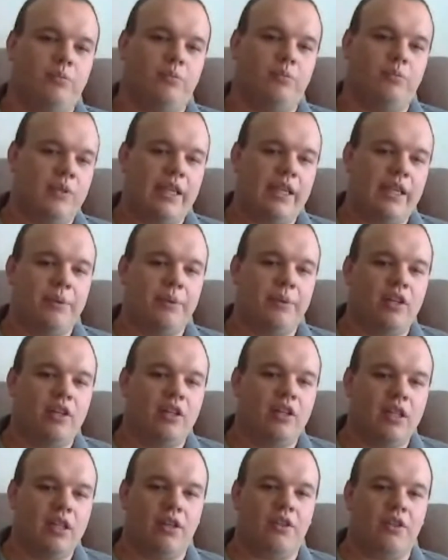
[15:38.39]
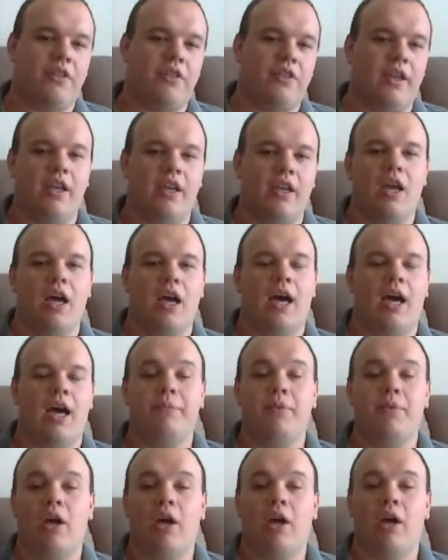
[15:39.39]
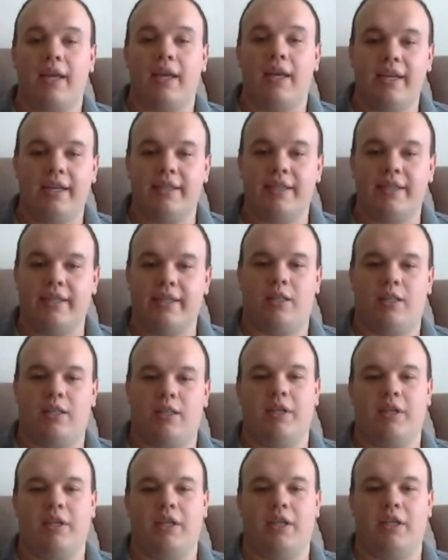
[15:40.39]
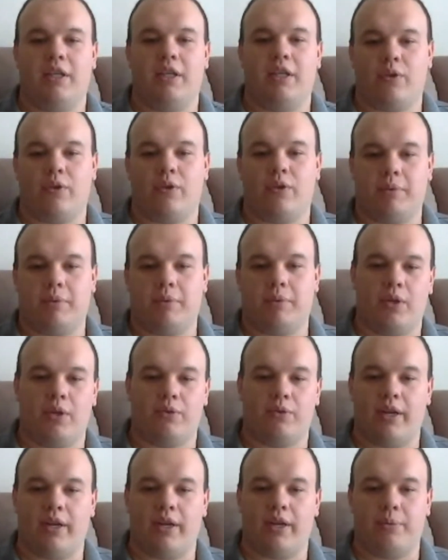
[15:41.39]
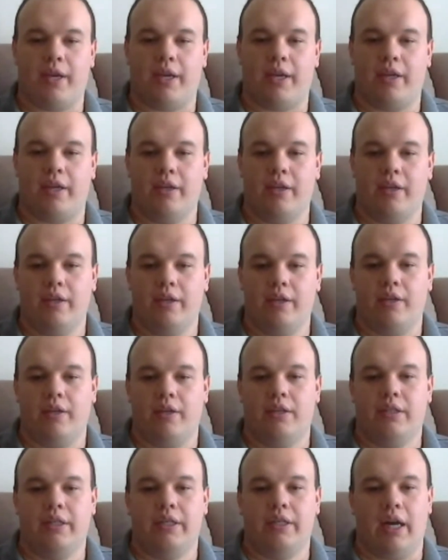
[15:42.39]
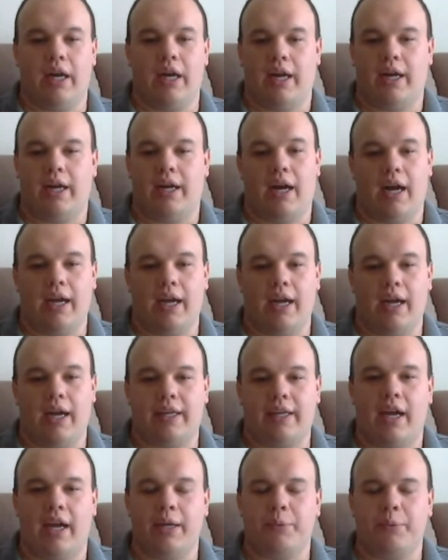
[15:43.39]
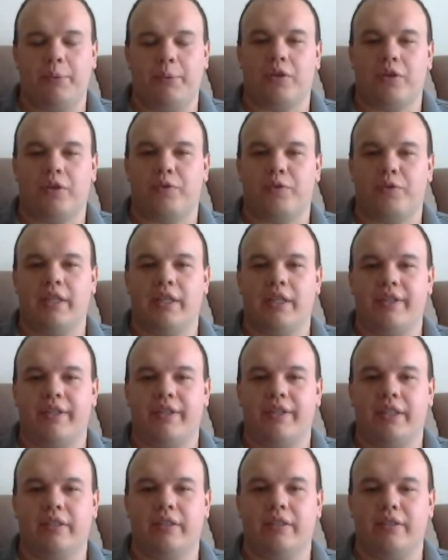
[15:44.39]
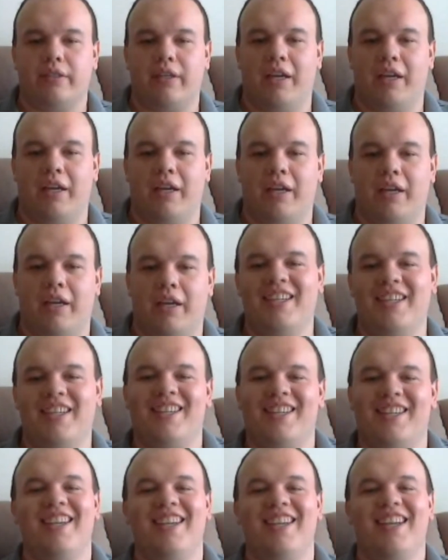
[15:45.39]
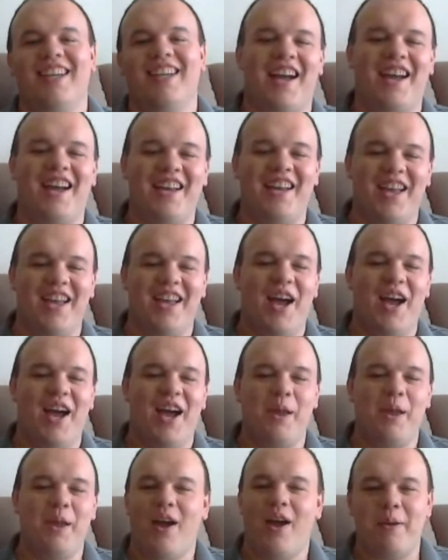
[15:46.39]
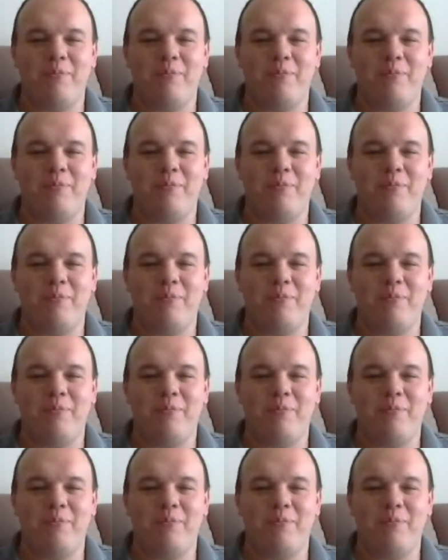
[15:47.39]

let you in on a little thing. I'm not planning to get the PS4, Xbox One right away. I work for a living. I